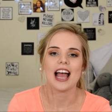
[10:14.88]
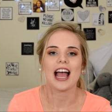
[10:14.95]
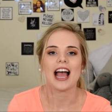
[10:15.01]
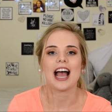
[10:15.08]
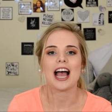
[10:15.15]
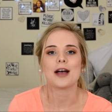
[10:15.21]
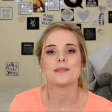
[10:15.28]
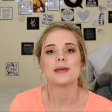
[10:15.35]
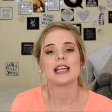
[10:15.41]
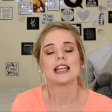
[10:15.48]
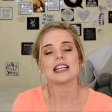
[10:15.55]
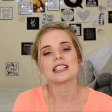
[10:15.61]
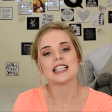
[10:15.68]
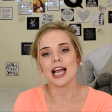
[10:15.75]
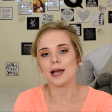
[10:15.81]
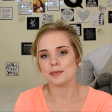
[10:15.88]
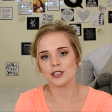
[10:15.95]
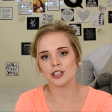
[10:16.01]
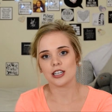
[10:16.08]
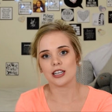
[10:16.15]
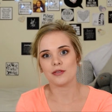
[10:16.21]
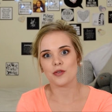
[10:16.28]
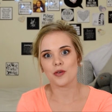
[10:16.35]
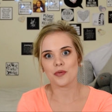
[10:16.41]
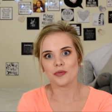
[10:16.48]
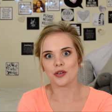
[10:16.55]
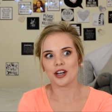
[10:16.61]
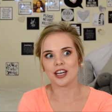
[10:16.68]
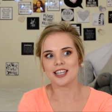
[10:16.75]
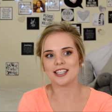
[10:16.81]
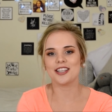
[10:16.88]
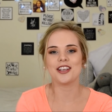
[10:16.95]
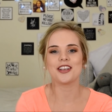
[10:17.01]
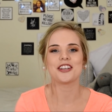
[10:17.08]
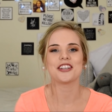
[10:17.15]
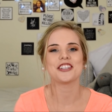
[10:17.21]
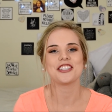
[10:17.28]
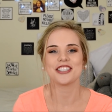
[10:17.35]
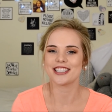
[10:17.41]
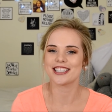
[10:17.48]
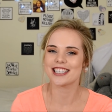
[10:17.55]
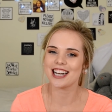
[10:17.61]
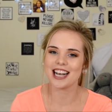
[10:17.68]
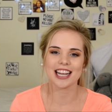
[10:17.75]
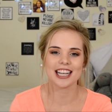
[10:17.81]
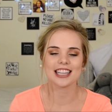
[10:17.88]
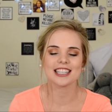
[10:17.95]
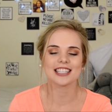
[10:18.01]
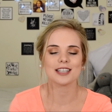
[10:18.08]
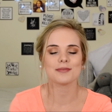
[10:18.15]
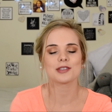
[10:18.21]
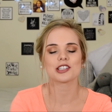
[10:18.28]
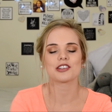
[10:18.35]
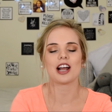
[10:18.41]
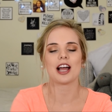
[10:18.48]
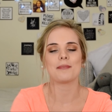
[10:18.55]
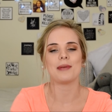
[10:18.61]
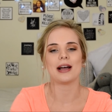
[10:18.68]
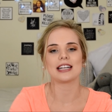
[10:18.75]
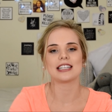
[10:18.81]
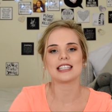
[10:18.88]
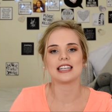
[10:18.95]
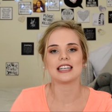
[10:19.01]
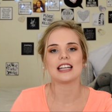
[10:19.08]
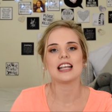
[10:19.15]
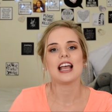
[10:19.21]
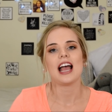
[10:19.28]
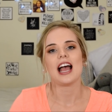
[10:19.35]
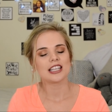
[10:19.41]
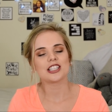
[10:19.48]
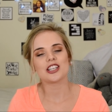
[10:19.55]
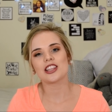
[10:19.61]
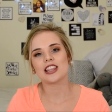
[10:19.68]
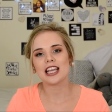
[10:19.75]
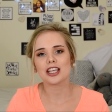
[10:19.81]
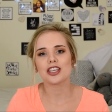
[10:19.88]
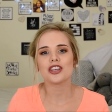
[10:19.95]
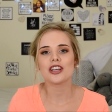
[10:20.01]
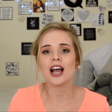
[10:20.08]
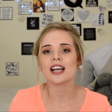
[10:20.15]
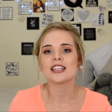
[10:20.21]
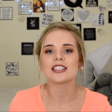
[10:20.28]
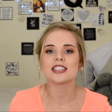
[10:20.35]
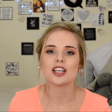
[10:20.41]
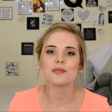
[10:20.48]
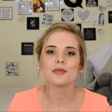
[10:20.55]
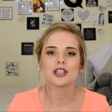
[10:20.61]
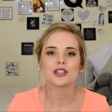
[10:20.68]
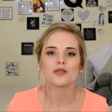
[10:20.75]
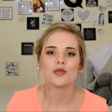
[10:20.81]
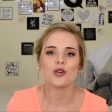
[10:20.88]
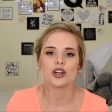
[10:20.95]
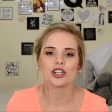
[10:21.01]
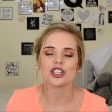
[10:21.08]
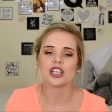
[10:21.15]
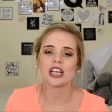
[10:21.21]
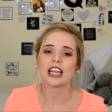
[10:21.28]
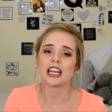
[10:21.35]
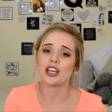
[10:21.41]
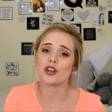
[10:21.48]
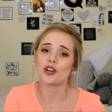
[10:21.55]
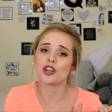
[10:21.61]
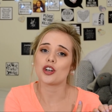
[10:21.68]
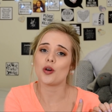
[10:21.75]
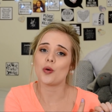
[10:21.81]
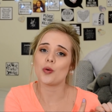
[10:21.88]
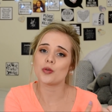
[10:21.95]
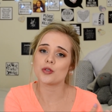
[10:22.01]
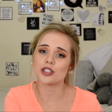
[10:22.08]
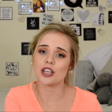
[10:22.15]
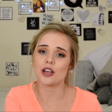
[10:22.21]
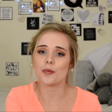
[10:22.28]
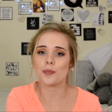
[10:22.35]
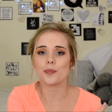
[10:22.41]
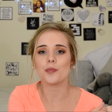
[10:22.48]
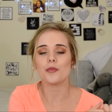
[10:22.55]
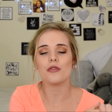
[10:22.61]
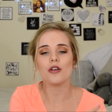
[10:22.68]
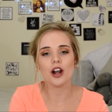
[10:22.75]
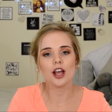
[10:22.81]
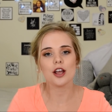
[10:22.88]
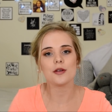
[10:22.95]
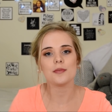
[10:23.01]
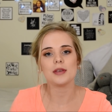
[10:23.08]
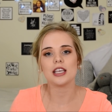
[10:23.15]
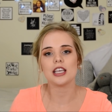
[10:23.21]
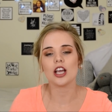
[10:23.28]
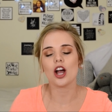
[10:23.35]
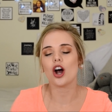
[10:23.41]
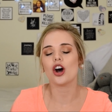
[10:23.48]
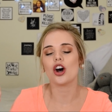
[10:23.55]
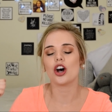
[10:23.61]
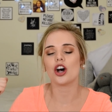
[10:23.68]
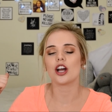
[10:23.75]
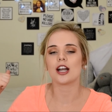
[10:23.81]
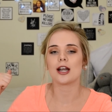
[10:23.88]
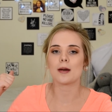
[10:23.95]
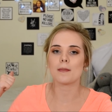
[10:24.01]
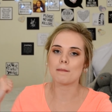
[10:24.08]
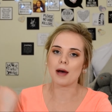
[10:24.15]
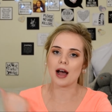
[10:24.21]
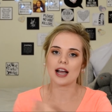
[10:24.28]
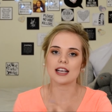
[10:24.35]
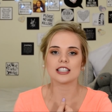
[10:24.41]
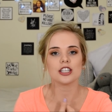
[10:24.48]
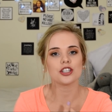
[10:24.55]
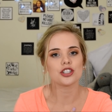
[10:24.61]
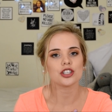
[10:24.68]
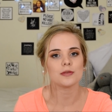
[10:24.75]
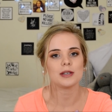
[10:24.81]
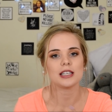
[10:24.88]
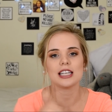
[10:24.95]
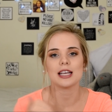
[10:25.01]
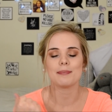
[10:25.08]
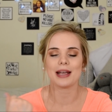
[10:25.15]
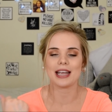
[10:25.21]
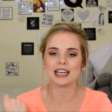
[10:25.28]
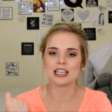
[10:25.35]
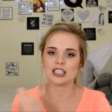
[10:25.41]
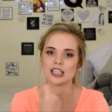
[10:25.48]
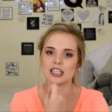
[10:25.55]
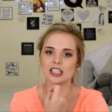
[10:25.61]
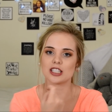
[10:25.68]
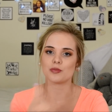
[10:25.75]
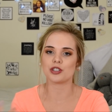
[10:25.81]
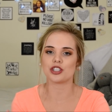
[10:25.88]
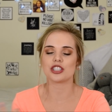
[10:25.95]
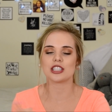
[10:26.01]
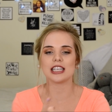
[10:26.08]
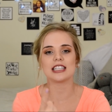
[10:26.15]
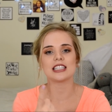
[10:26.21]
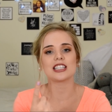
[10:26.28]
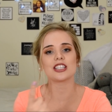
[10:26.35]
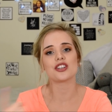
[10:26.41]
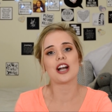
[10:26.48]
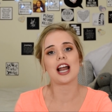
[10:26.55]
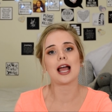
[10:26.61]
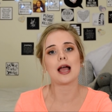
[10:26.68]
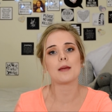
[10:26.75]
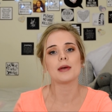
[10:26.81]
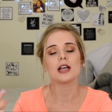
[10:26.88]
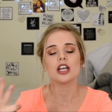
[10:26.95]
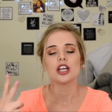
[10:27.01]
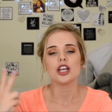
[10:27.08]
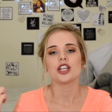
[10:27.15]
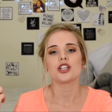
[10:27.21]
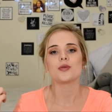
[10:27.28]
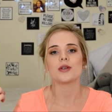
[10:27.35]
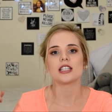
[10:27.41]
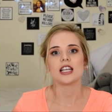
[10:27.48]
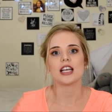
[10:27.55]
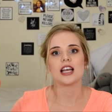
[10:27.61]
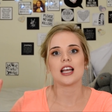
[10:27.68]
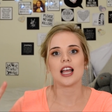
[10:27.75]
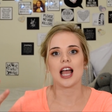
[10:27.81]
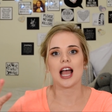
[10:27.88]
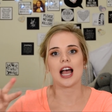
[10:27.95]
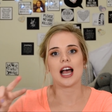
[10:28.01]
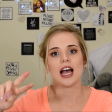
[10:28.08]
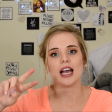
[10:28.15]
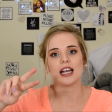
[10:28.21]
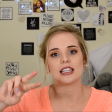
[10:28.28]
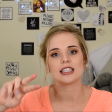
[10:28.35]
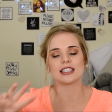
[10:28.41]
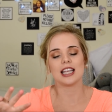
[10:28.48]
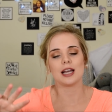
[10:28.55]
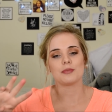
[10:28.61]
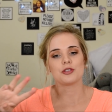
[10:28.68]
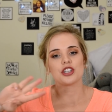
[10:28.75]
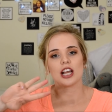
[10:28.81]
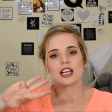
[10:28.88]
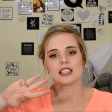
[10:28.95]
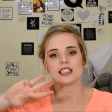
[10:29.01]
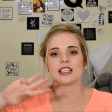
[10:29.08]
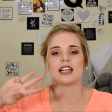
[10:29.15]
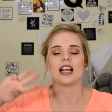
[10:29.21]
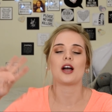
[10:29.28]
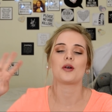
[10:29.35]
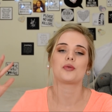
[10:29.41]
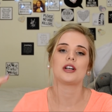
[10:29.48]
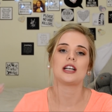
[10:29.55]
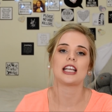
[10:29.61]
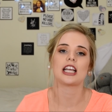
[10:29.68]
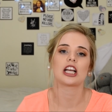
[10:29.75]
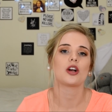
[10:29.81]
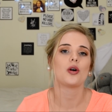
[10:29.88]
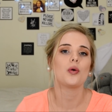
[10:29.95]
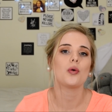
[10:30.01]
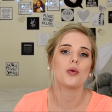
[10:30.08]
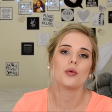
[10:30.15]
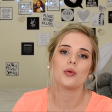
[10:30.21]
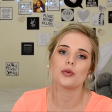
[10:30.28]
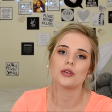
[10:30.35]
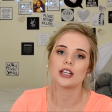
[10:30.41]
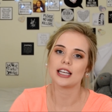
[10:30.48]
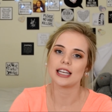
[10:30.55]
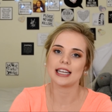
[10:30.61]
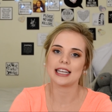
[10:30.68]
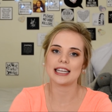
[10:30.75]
Um, it is absolutely for free, so you can just click the subscribe button. So thank you guys so much for watching, and you can also follow me on my social media pages, which is Instagram, Twitter and Snapchat, and I will link all...